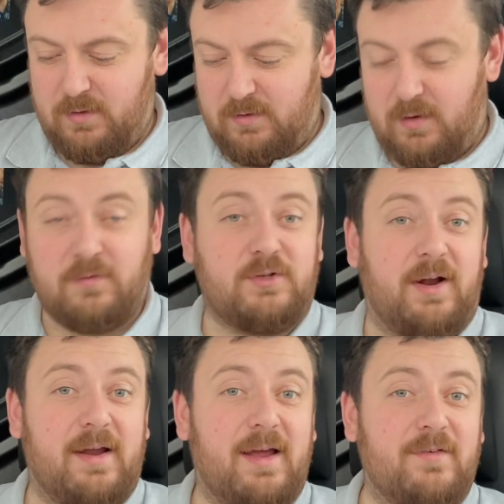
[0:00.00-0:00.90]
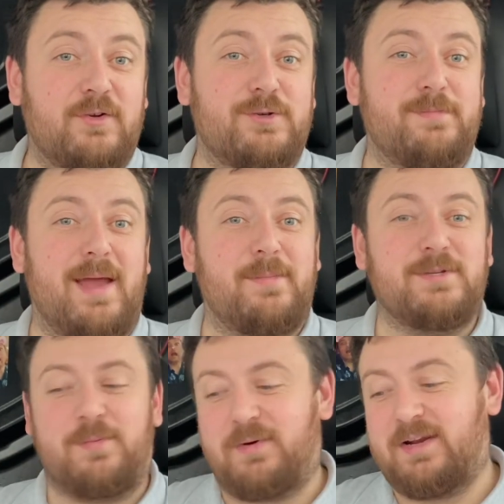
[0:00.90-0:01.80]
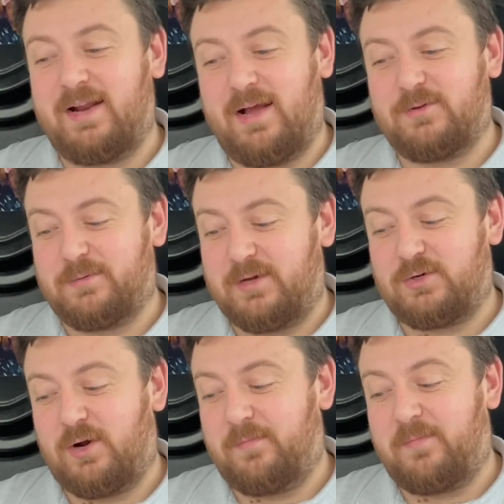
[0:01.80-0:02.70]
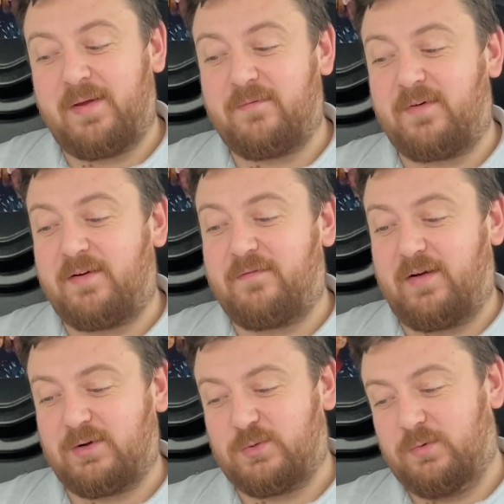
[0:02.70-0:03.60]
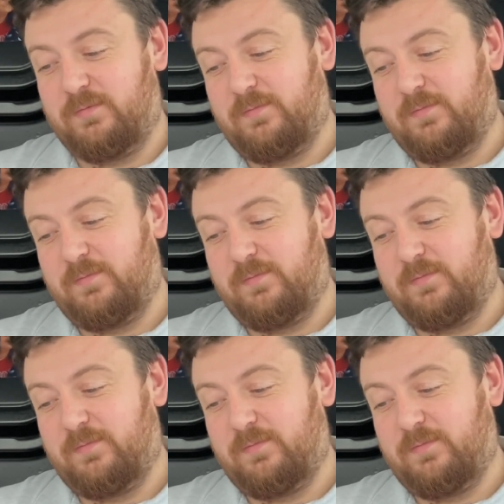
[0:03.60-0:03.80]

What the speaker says: Oh, sorry, I've got some papers. I printed it out to make sure I'm being very factual.